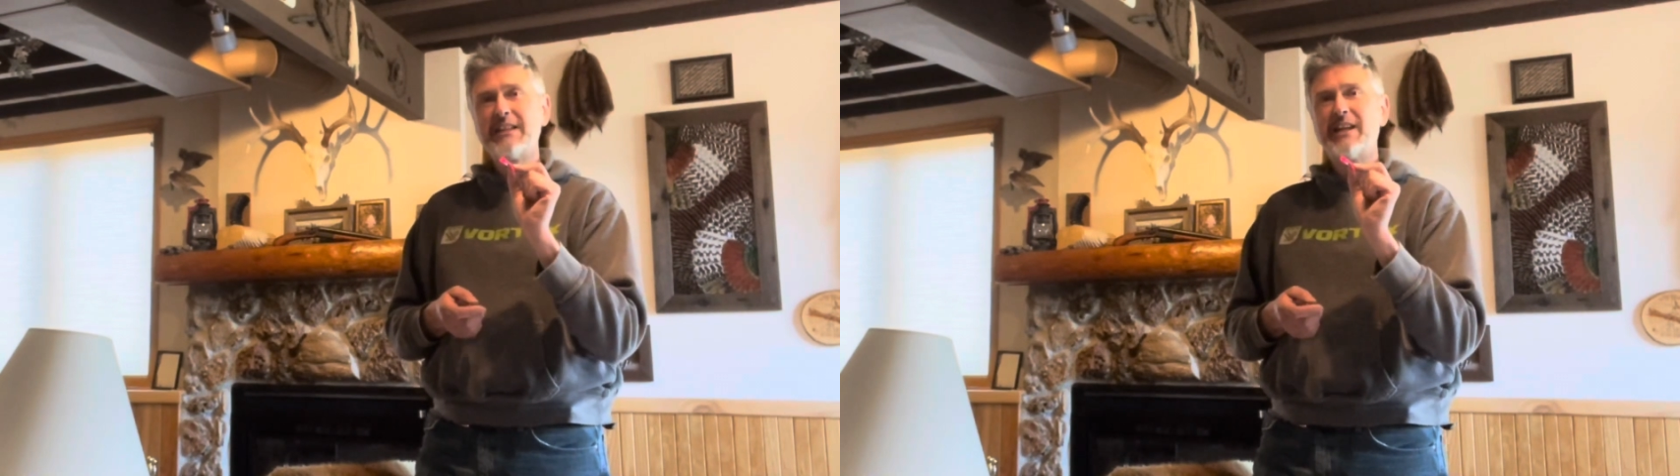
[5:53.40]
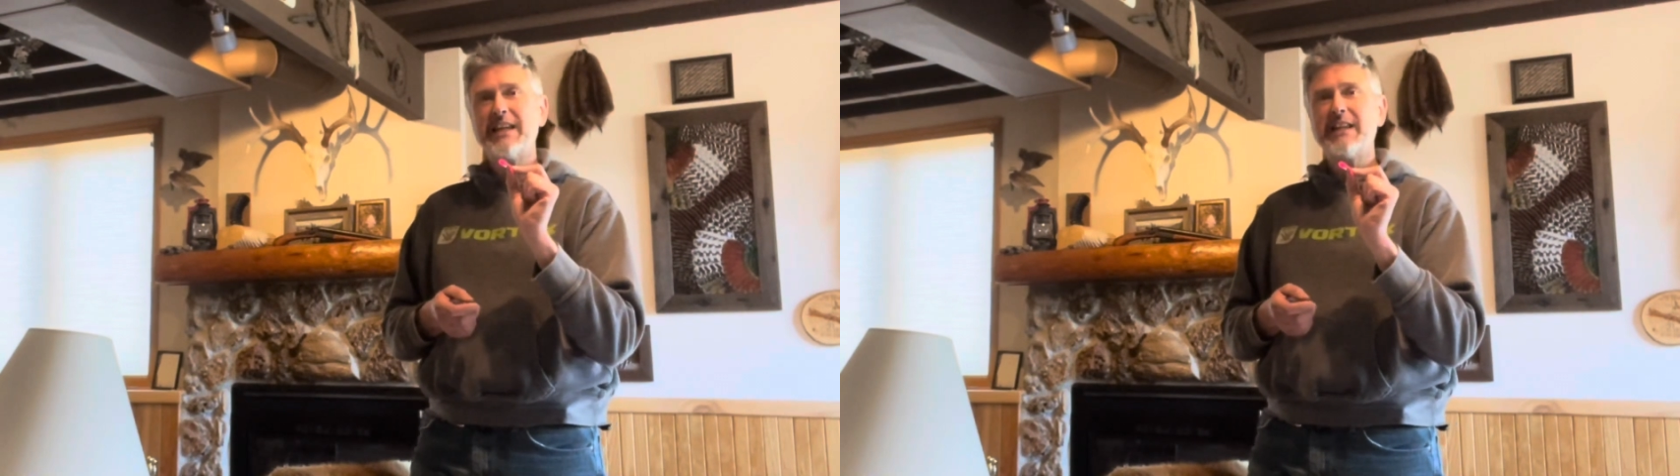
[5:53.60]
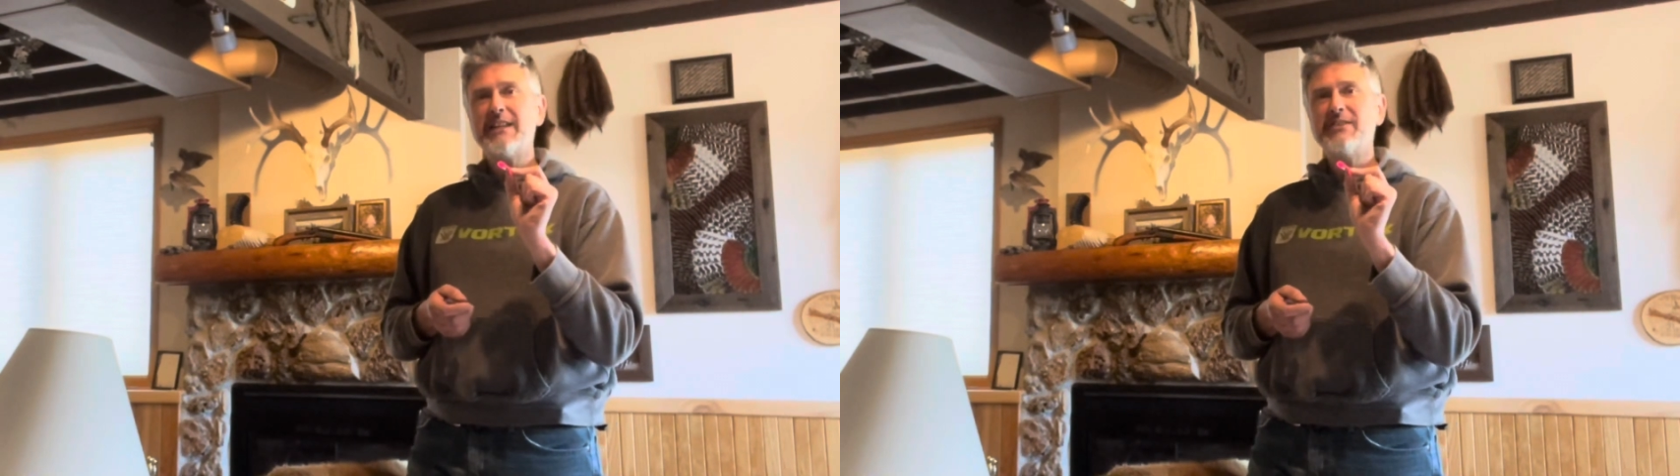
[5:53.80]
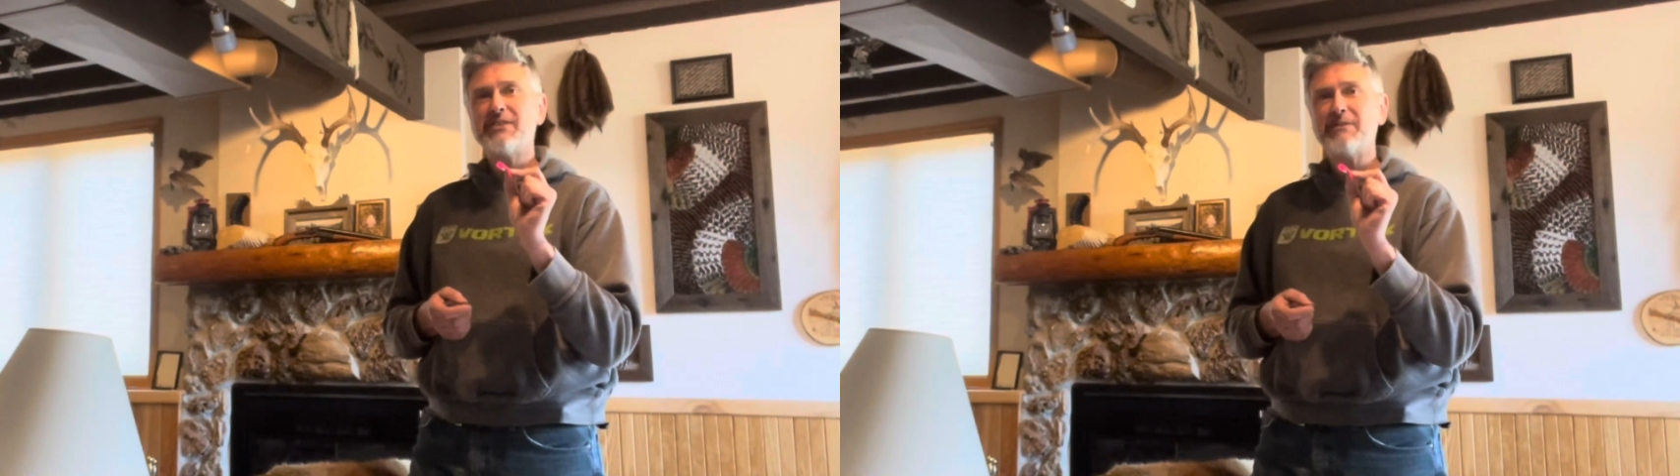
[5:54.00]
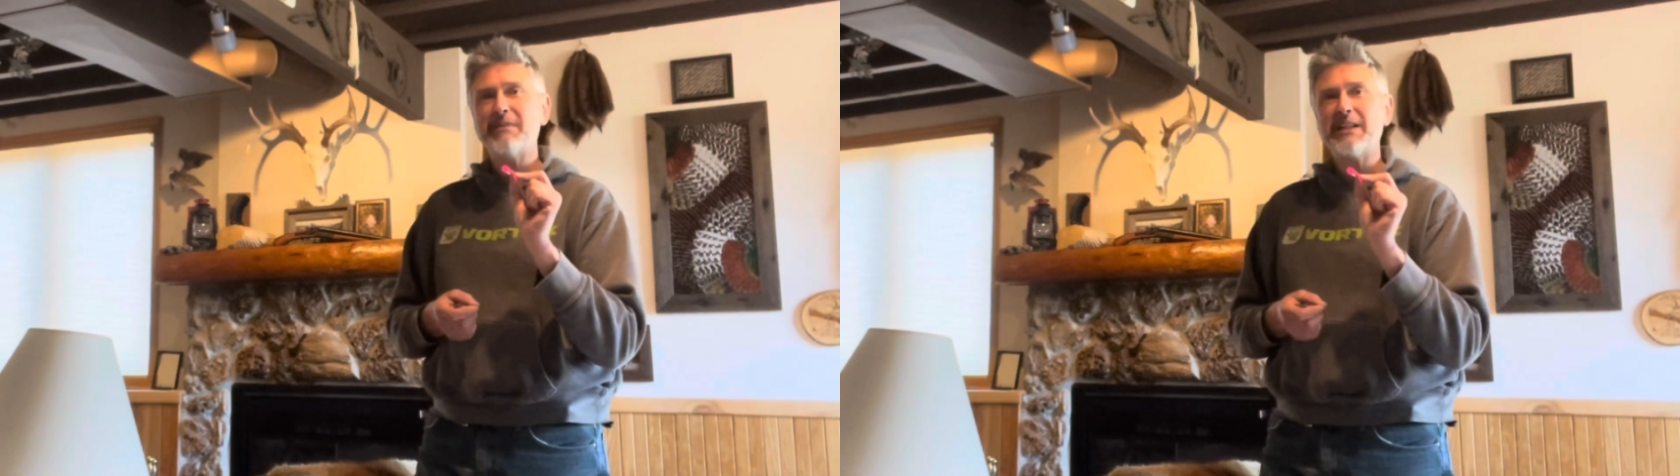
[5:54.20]
like an
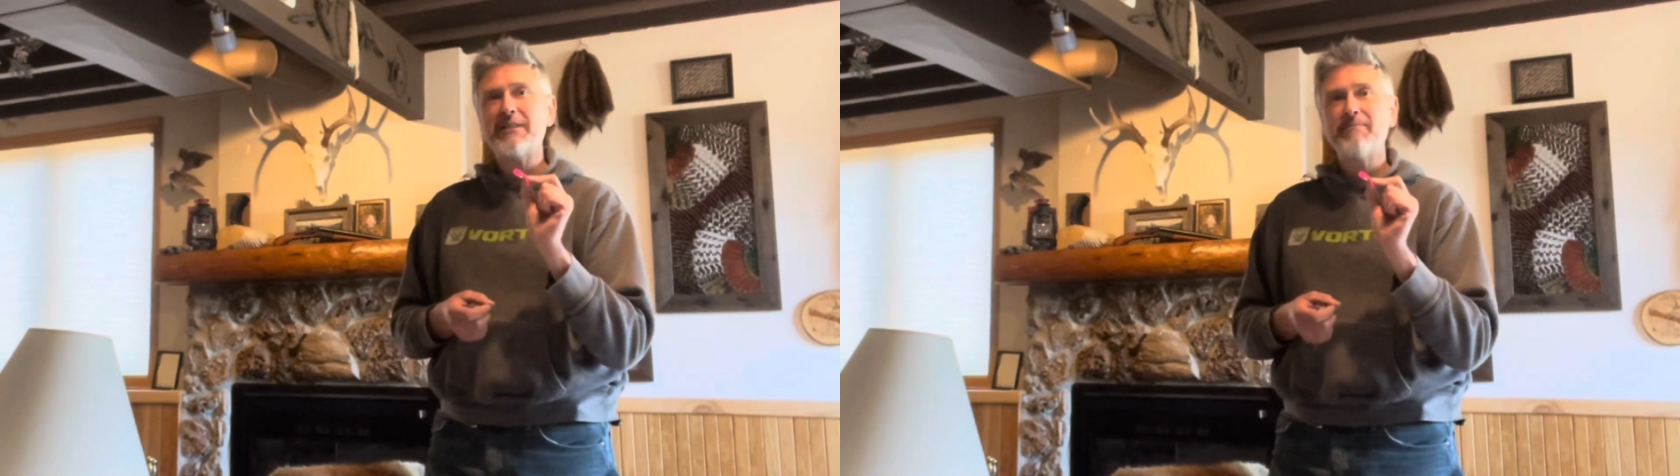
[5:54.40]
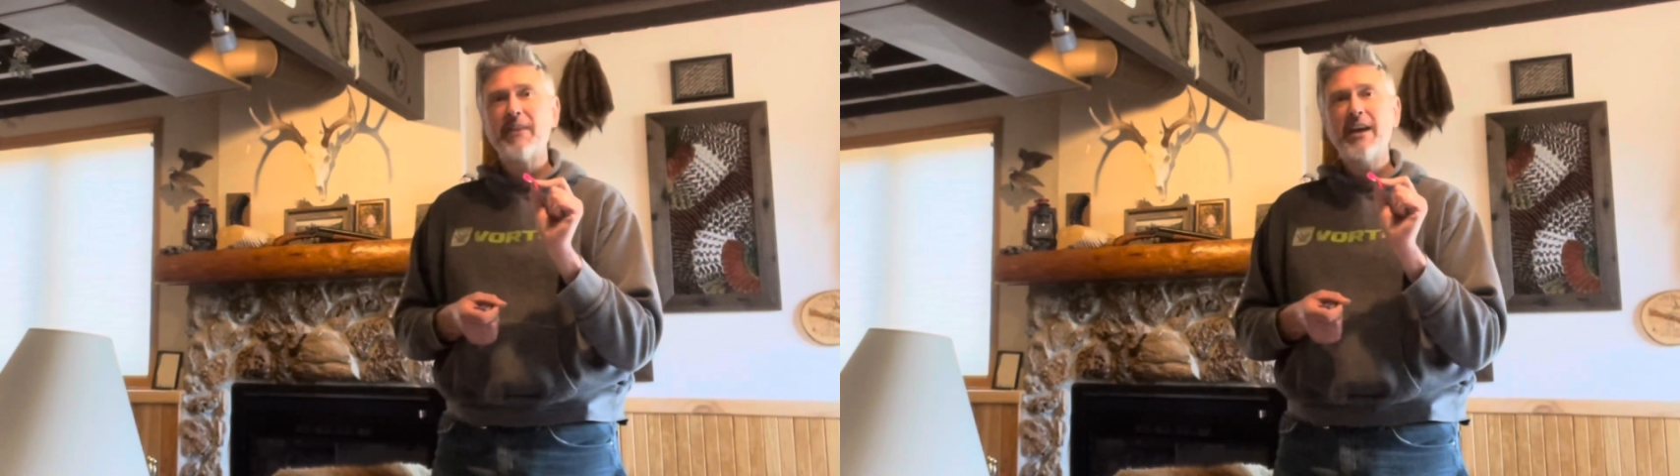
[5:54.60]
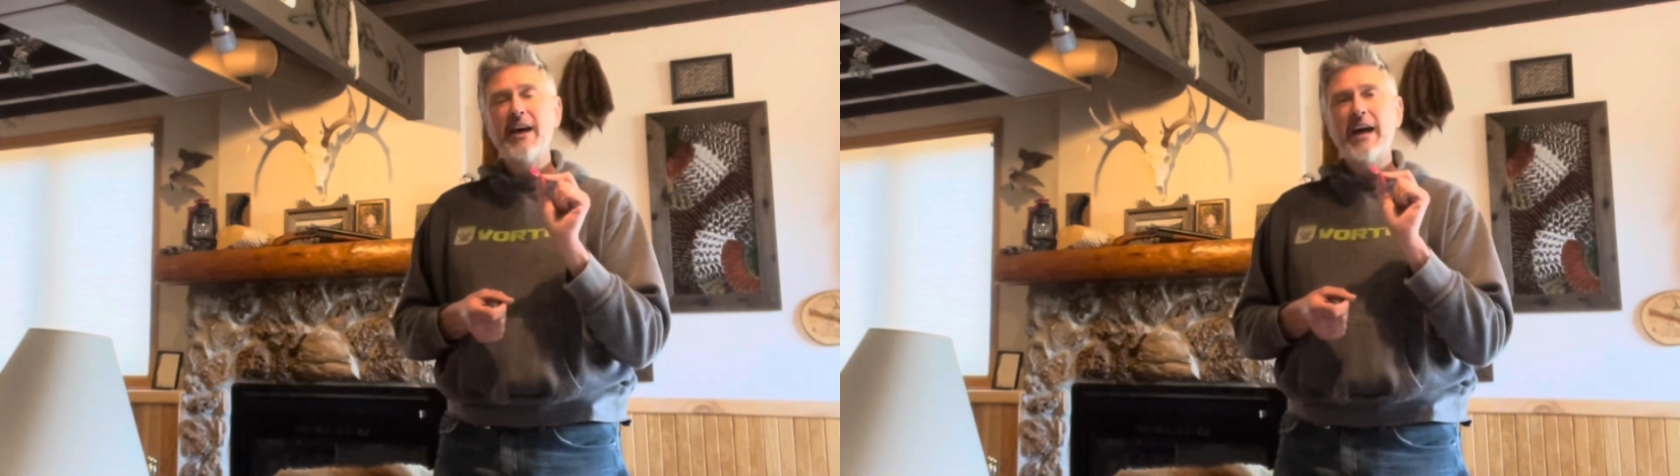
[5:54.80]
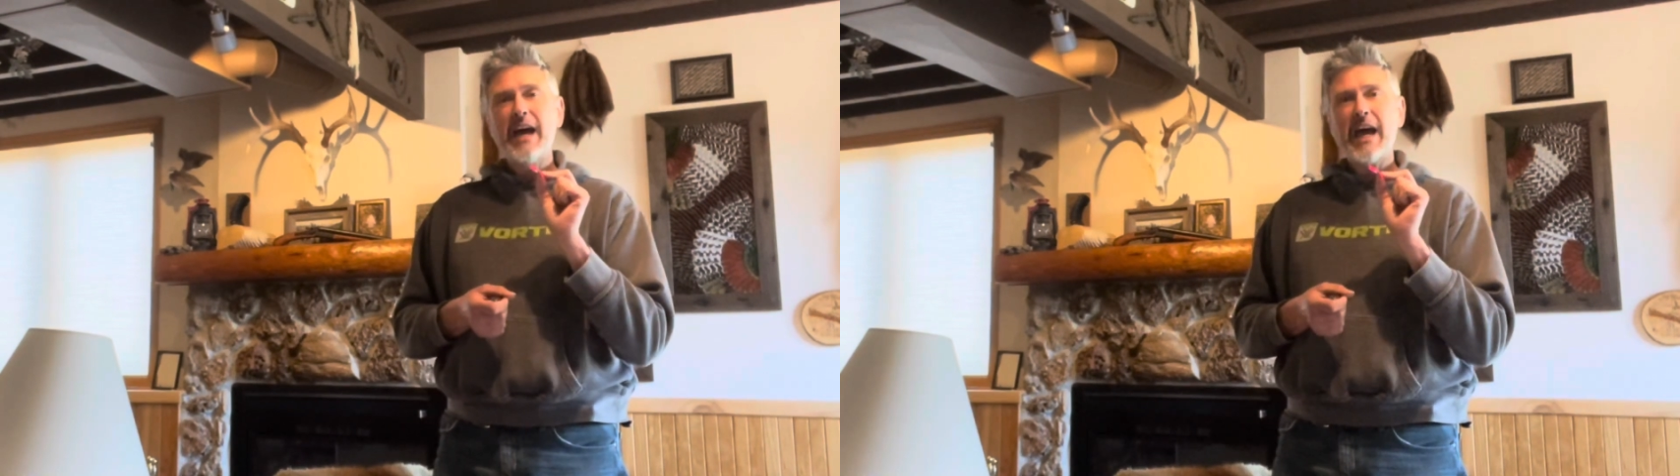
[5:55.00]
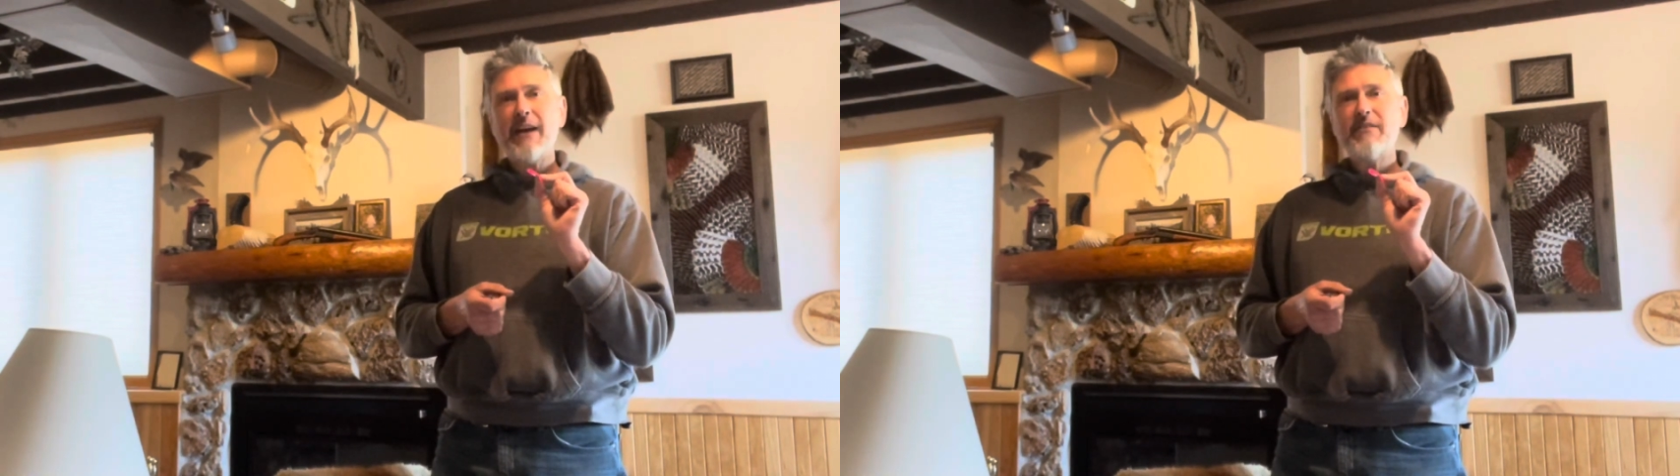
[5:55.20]
instrument,
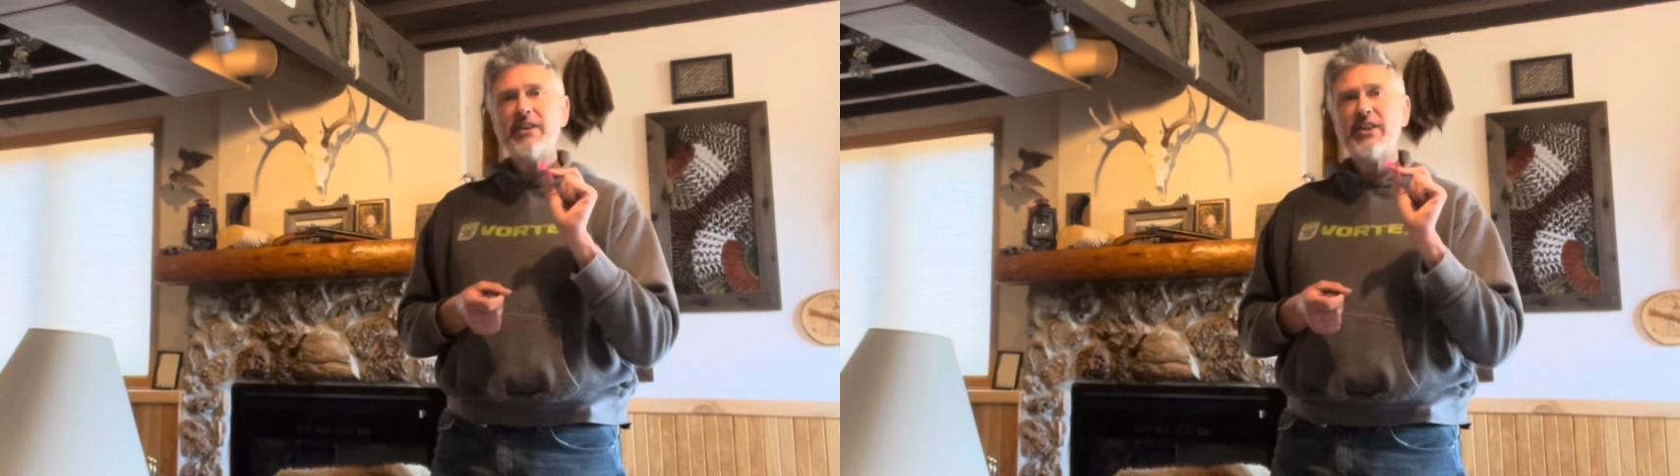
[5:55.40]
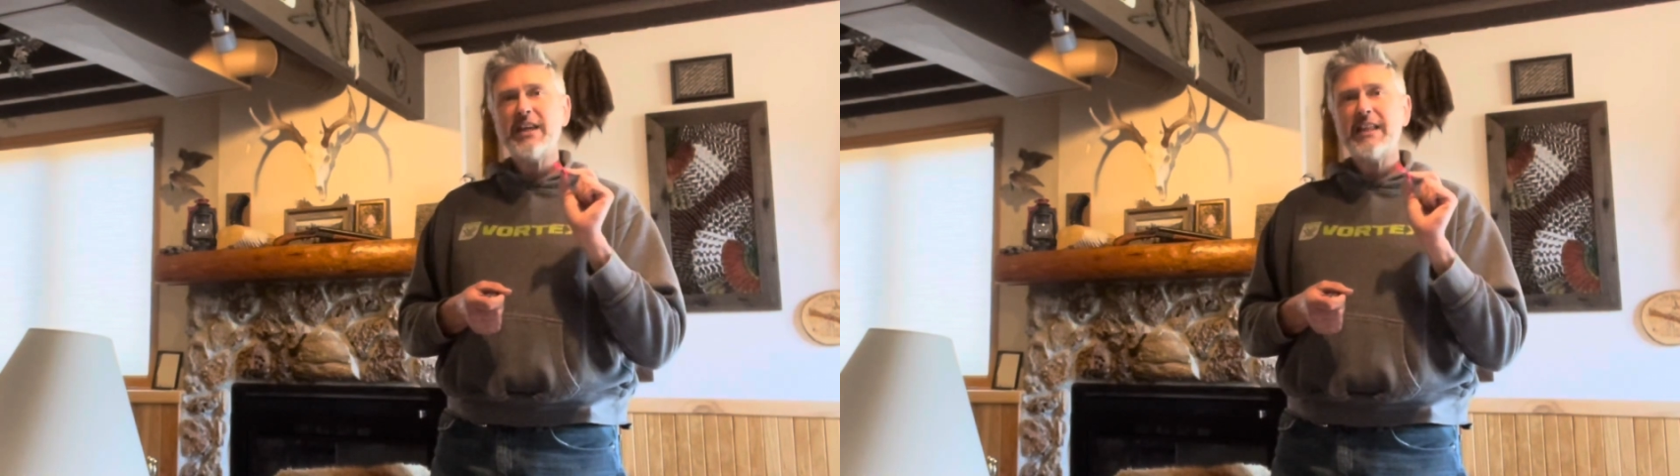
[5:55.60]
everything